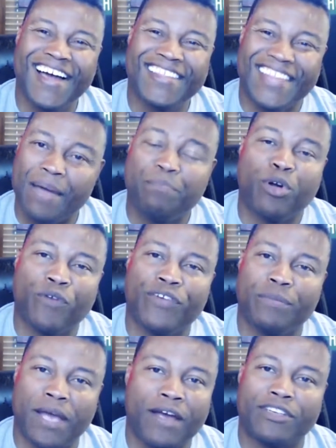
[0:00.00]
That perfect
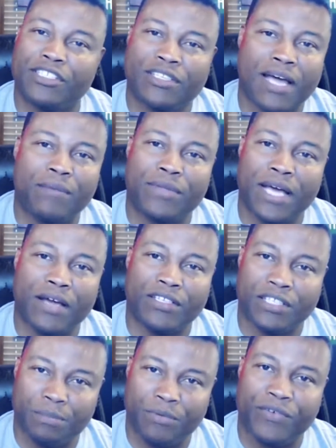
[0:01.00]
marriage is not without its
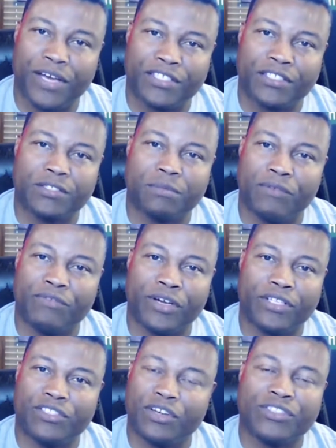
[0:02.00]
imperfections, my
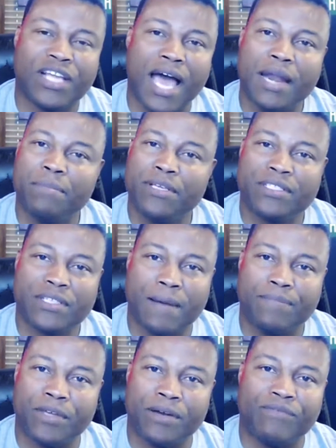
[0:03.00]
friends. There's got to be
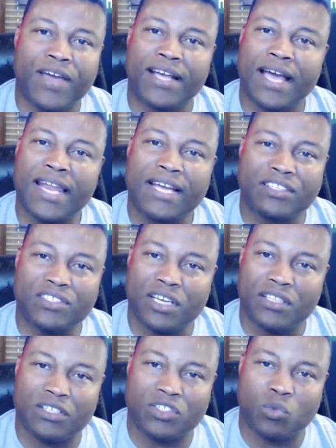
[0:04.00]
something. In fact, I like to say it
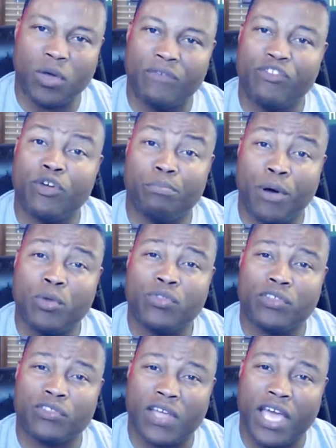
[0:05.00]
this way. If you're both the
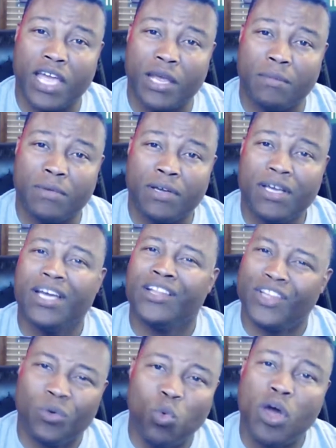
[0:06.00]
same,
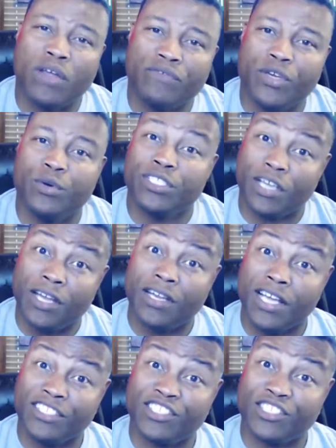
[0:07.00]
then one of you is
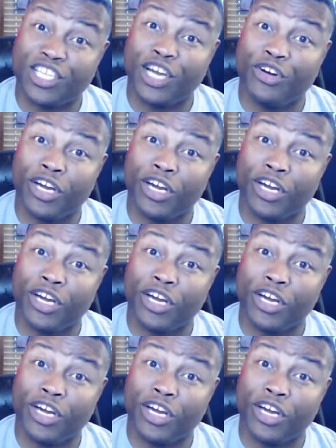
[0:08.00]
unnecessary.